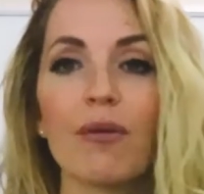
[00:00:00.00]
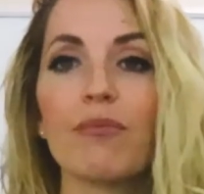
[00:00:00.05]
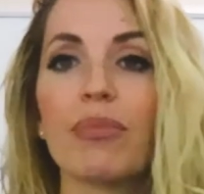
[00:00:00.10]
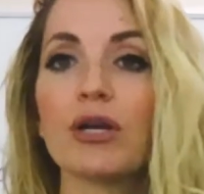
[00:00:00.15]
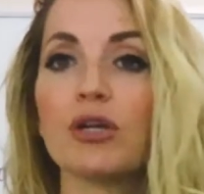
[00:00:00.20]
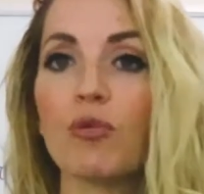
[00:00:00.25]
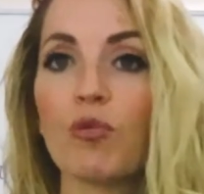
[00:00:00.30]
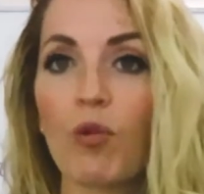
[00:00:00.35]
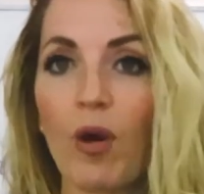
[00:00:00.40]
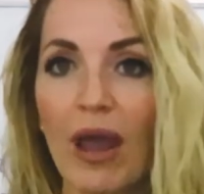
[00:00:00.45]

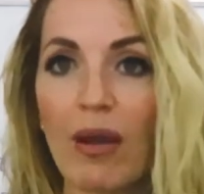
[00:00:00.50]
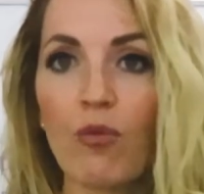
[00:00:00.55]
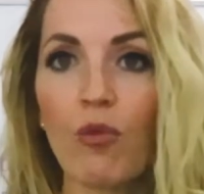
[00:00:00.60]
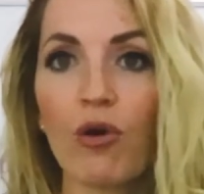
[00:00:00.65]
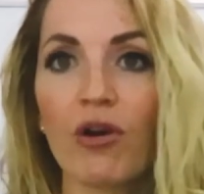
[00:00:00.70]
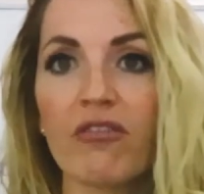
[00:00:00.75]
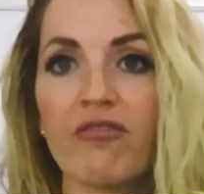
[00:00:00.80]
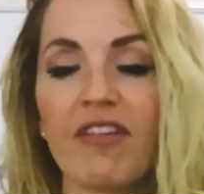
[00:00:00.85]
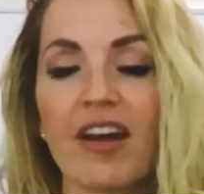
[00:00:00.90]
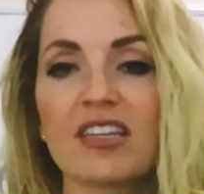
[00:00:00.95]
but way
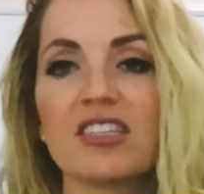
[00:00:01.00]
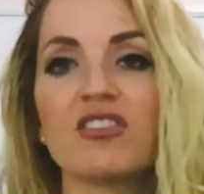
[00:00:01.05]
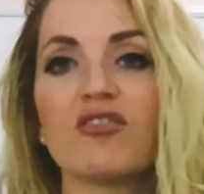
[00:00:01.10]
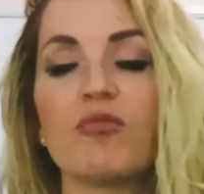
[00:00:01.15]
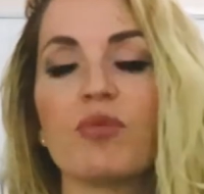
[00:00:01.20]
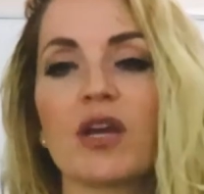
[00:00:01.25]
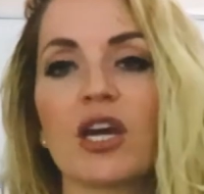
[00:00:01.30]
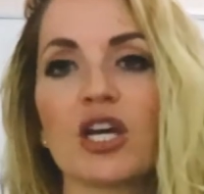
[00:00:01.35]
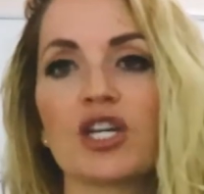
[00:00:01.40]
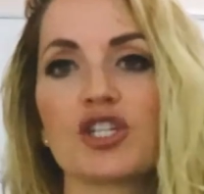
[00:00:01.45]
more effective
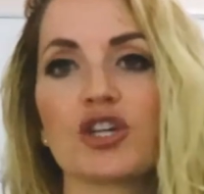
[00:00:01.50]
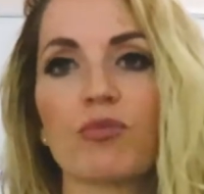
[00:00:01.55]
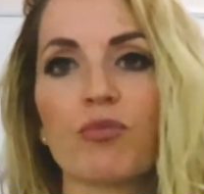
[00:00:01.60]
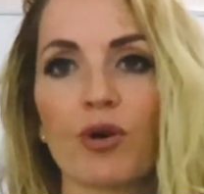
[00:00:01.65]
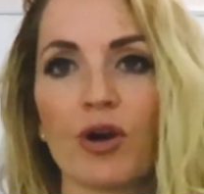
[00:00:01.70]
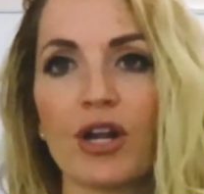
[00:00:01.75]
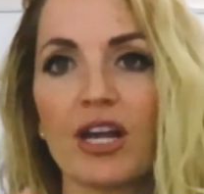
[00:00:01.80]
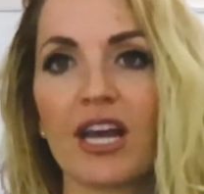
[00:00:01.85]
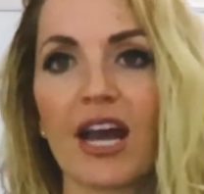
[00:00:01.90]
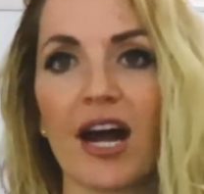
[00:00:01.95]
because you're
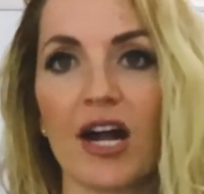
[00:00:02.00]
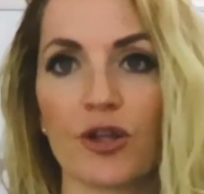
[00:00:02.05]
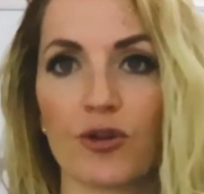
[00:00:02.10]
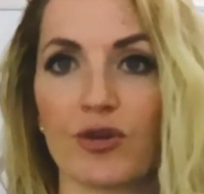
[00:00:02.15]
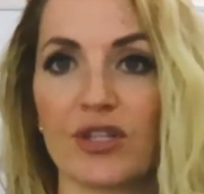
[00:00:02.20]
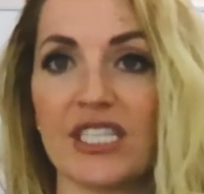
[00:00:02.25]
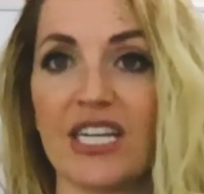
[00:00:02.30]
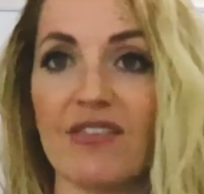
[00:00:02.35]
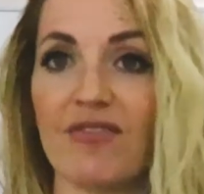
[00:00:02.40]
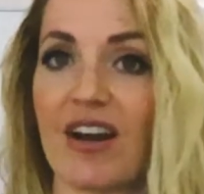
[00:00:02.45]
burning
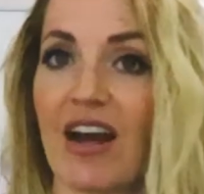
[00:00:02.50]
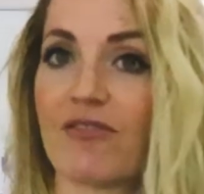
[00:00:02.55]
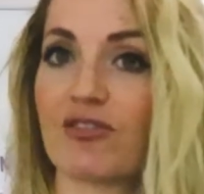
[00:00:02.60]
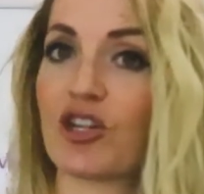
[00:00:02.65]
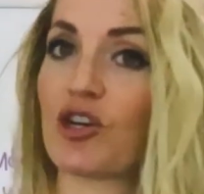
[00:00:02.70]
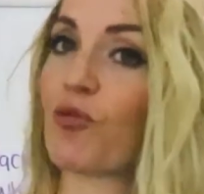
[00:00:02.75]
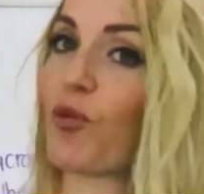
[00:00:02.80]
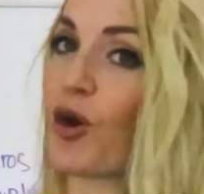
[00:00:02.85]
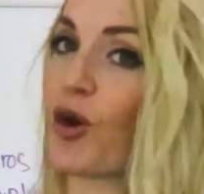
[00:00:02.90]
calories even after your